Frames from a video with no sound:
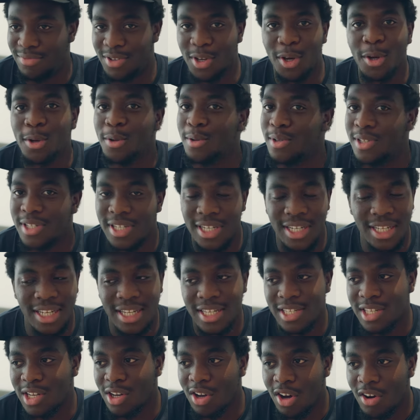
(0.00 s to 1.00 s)
Gucci,
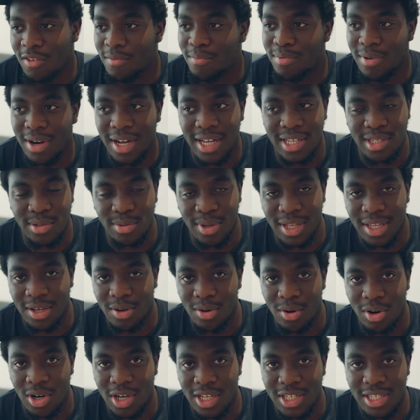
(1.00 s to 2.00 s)
there's a lot of brands where the
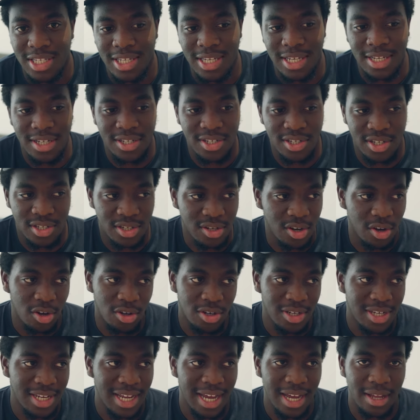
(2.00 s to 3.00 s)
quality has just
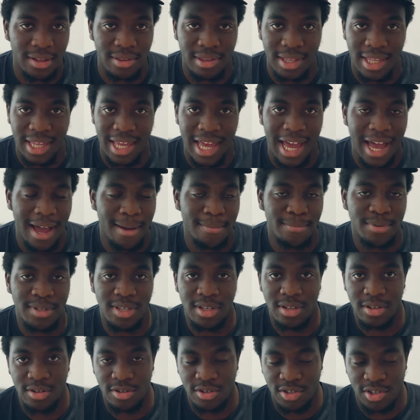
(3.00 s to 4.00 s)
gone down the
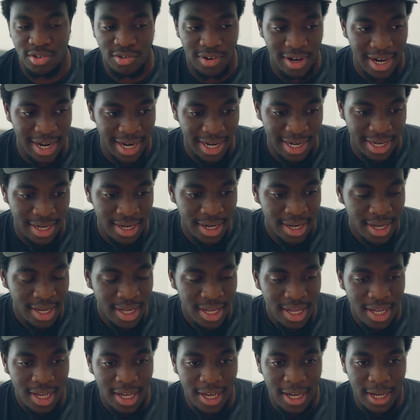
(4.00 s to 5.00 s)
absolute drain.
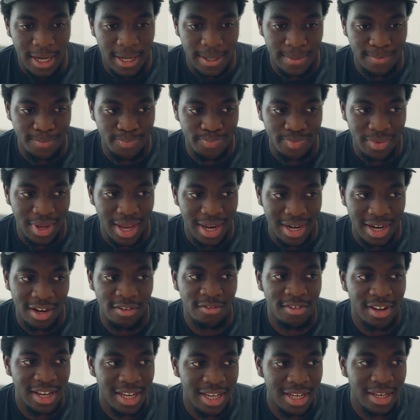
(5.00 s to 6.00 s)
Um, and I
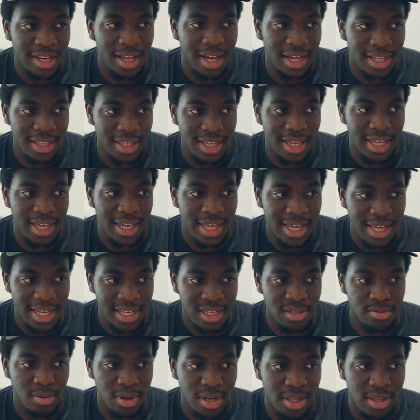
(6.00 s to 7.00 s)
really like that
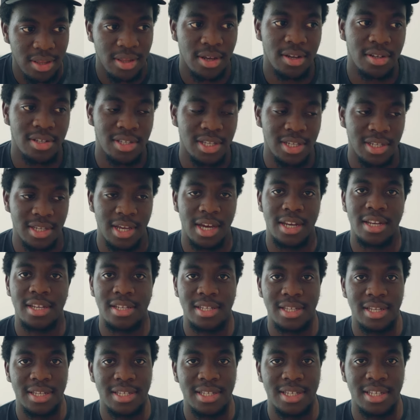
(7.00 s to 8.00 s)
he's one of those
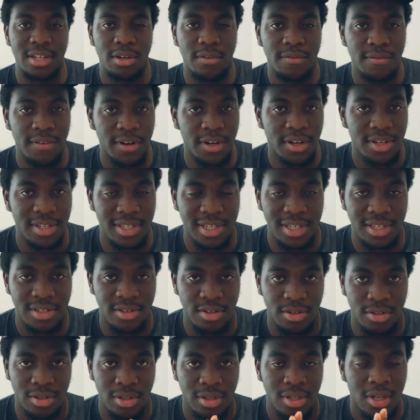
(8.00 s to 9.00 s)
designers that still focuses
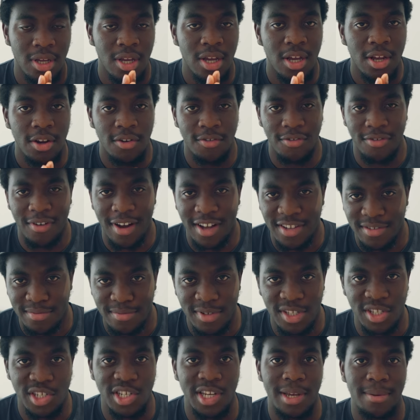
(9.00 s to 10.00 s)
on
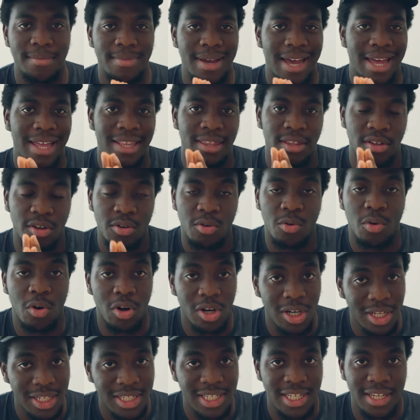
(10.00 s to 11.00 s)
craftsmanship and the
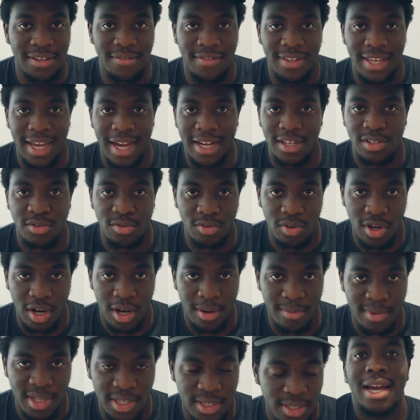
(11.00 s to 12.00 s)
quality of the actual
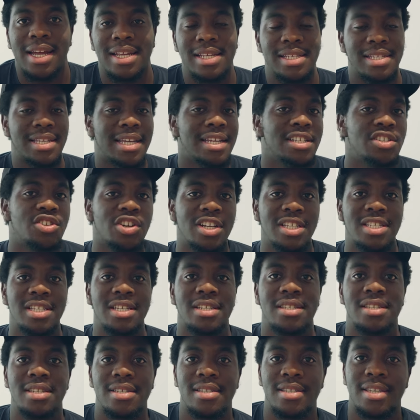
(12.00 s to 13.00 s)
garment. And it's
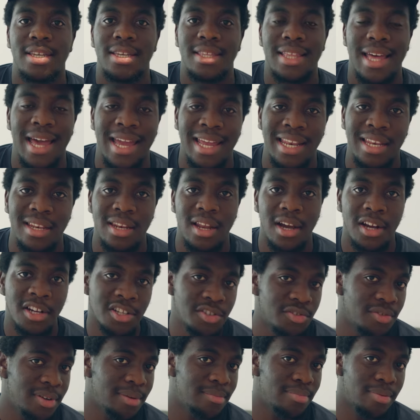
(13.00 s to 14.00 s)
interesting to see that a
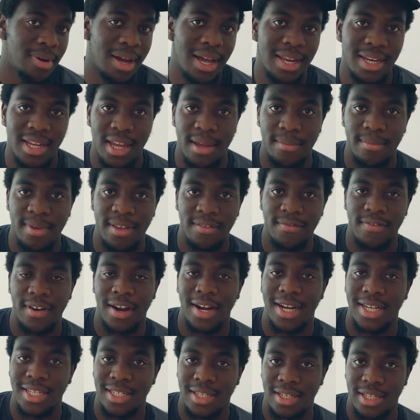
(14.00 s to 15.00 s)
luxury brand can be
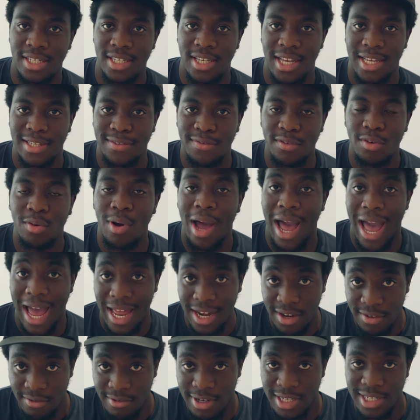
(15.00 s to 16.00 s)
very successful
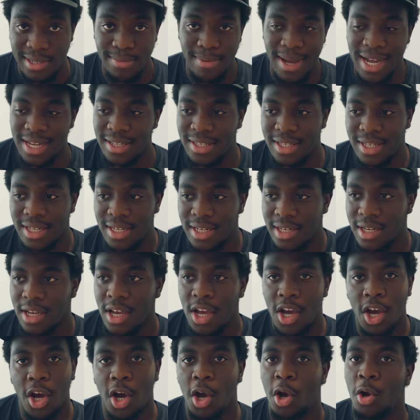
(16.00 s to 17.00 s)
and respected
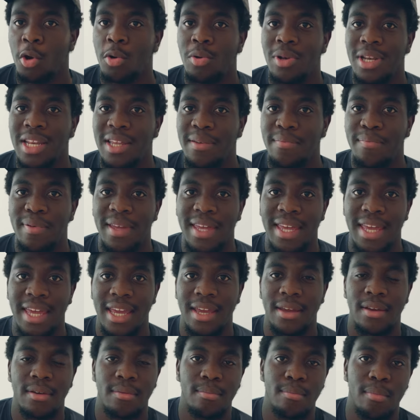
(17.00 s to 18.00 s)
only
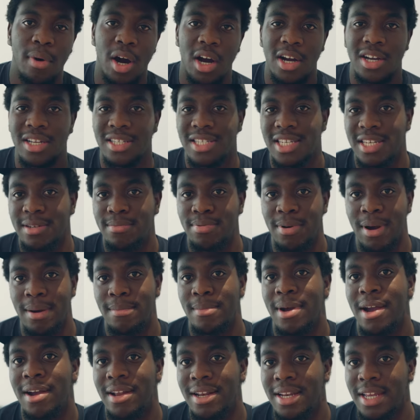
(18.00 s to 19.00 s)
being marketed
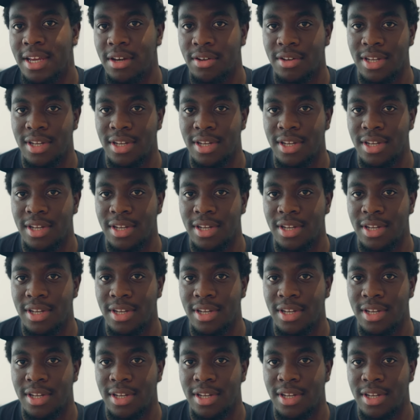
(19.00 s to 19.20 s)
primarily